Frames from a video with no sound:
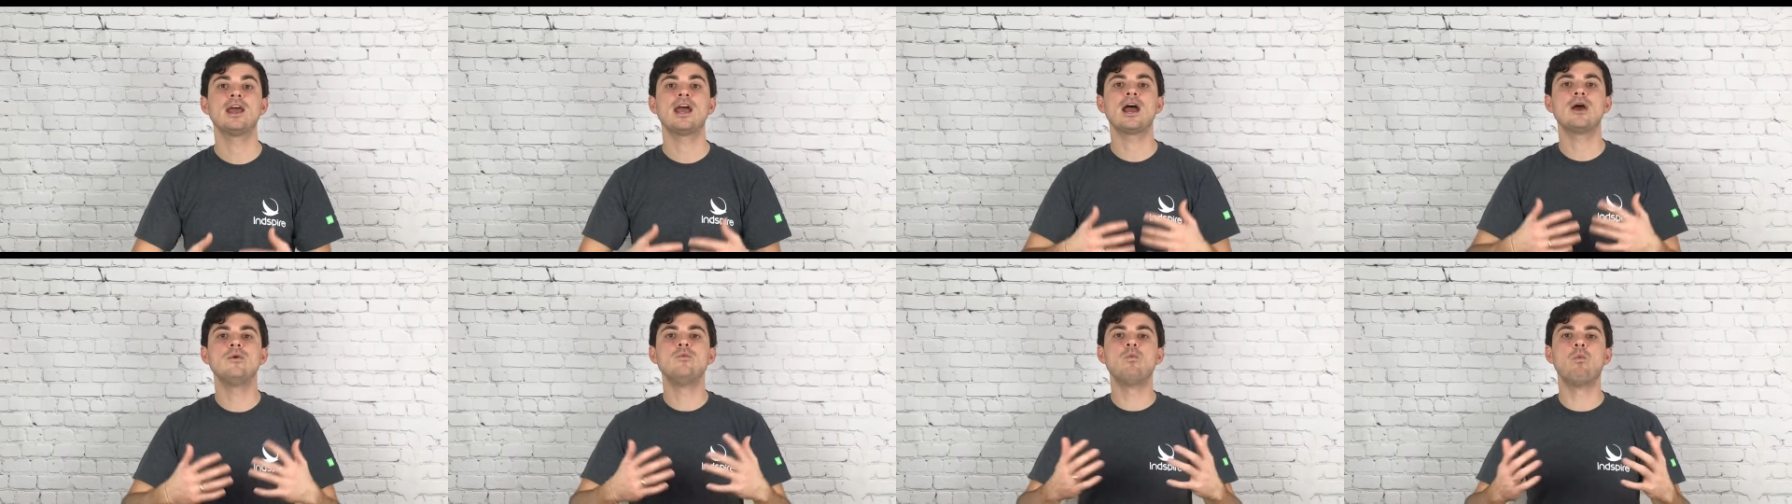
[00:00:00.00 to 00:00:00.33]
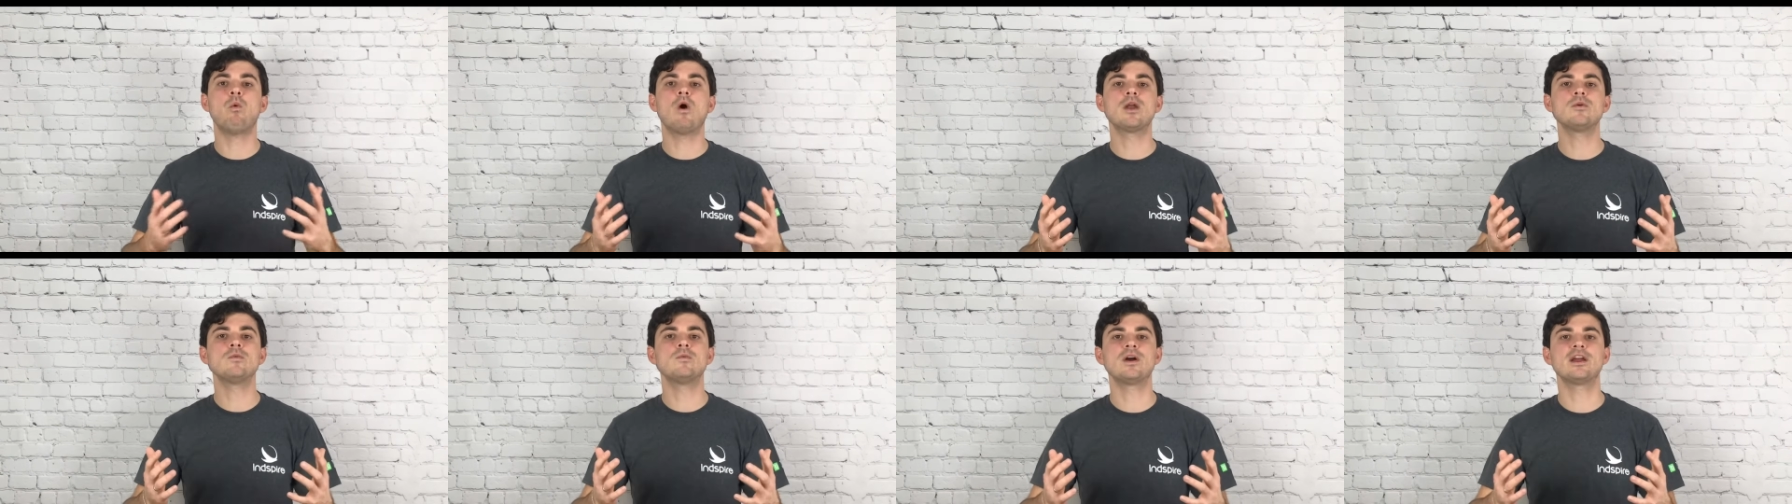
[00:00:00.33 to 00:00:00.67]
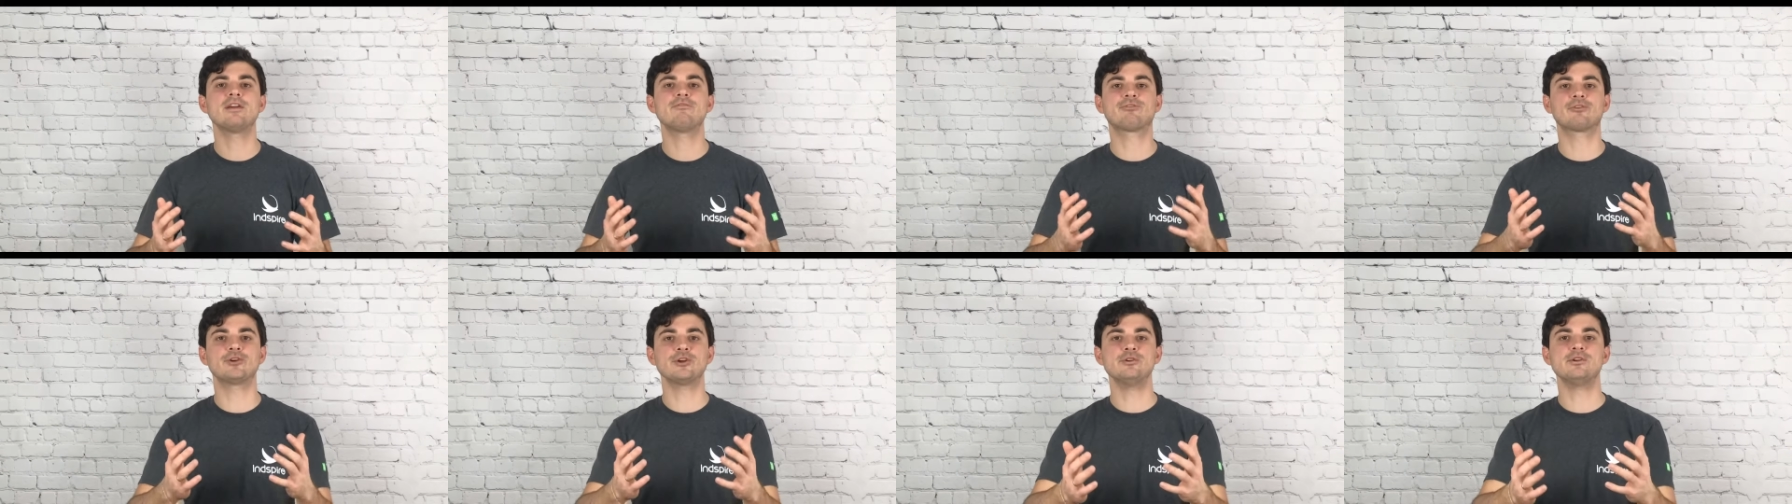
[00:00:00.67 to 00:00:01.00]
And one
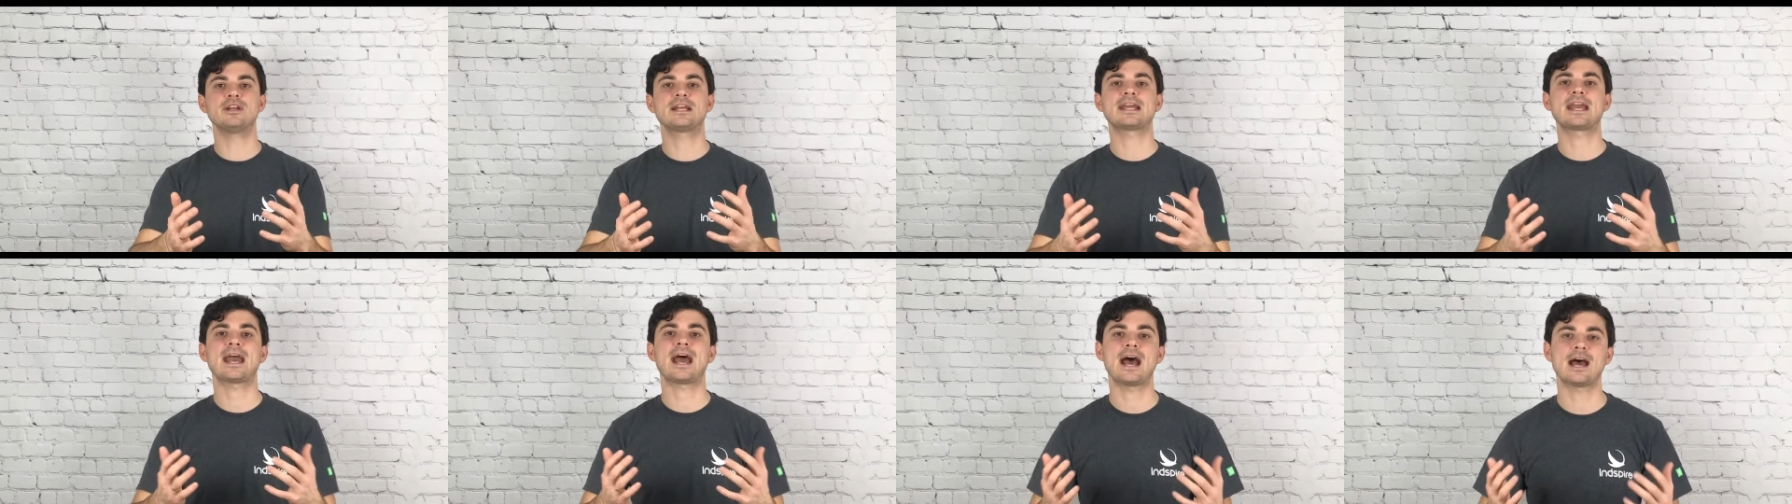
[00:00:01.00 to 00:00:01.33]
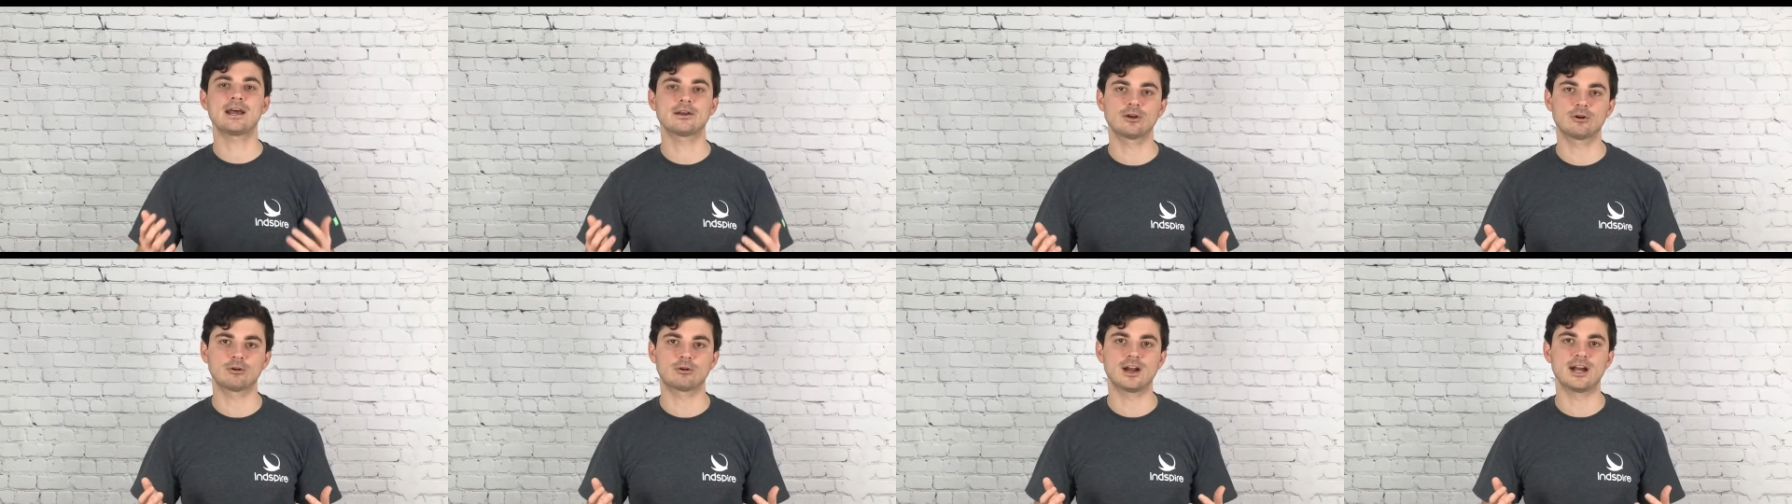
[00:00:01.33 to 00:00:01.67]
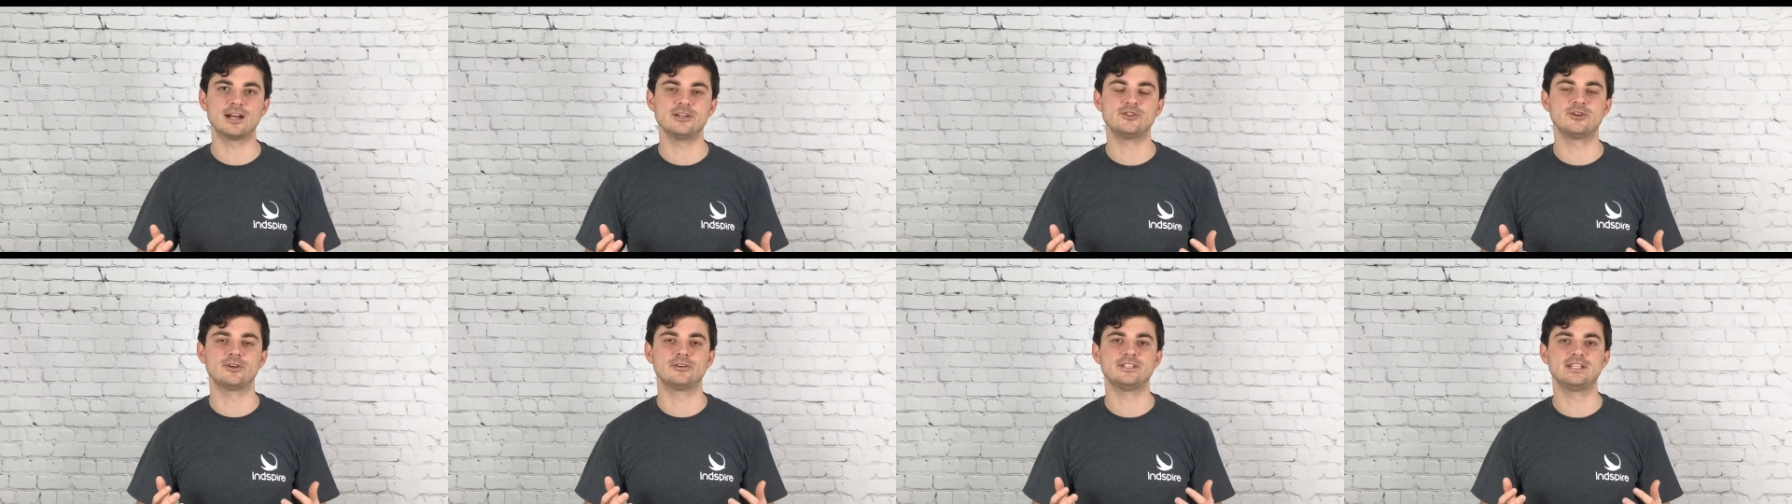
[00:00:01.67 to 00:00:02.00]
way for you to
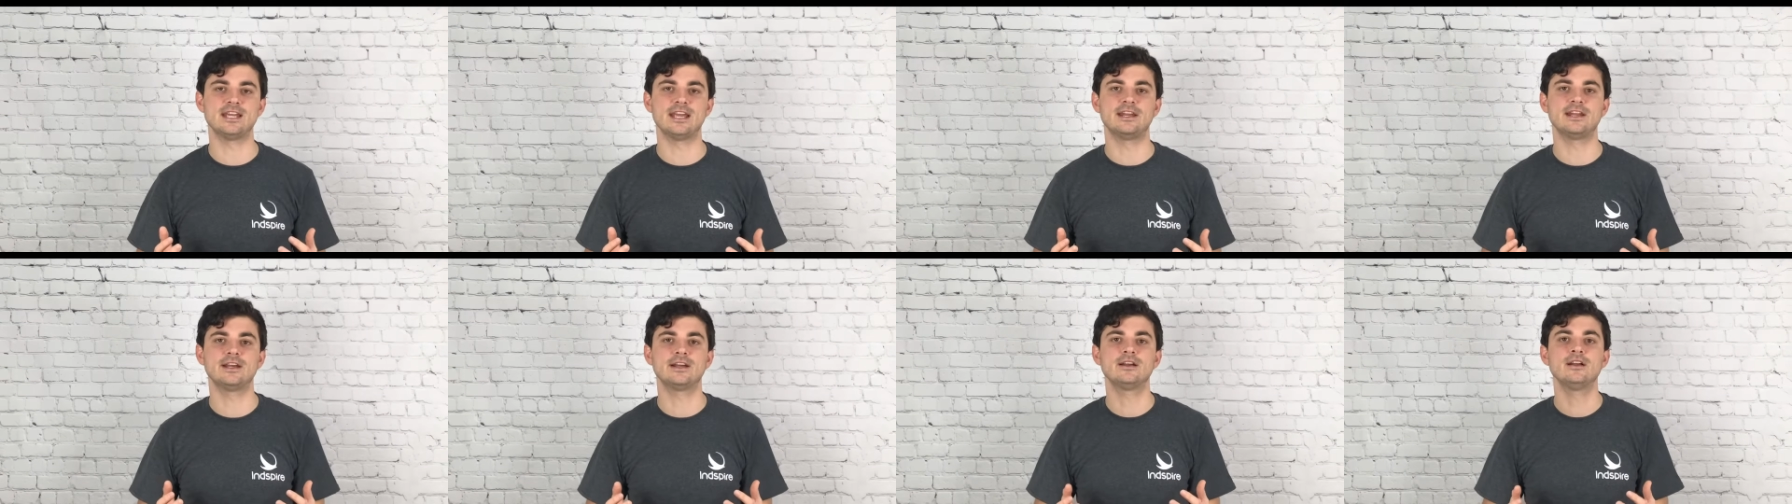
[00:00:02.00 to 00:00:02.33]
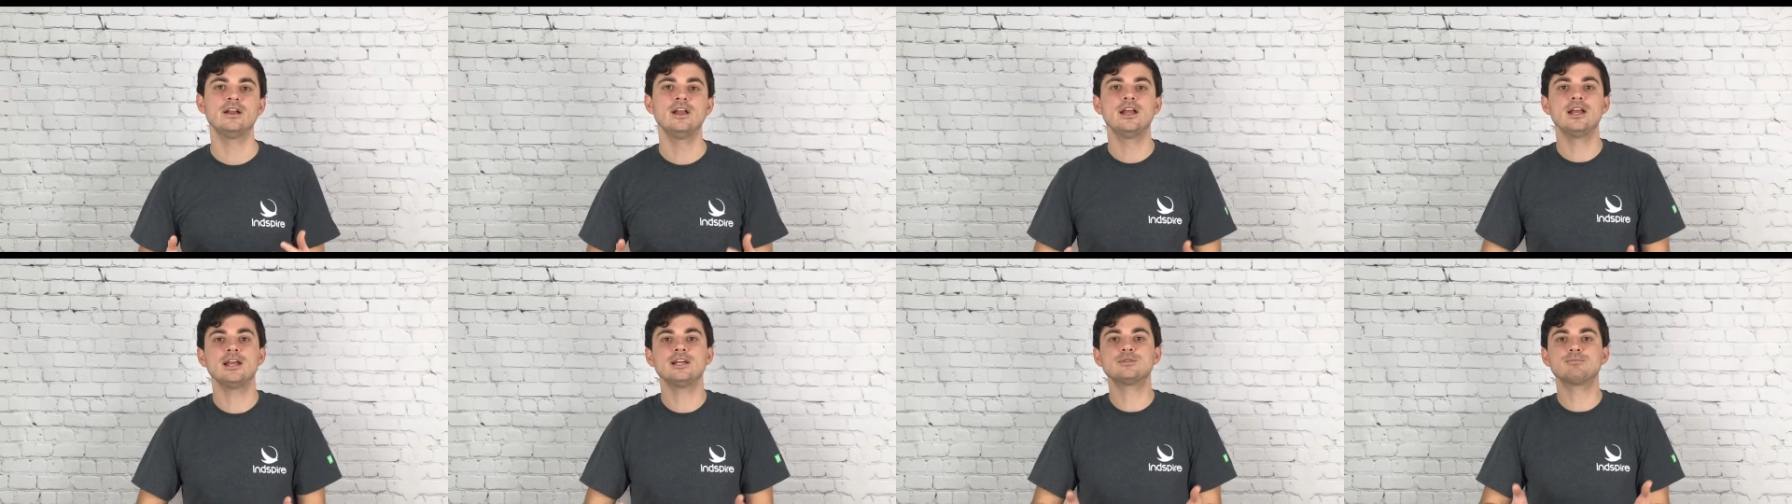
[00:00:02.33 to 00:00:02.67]
categorize your data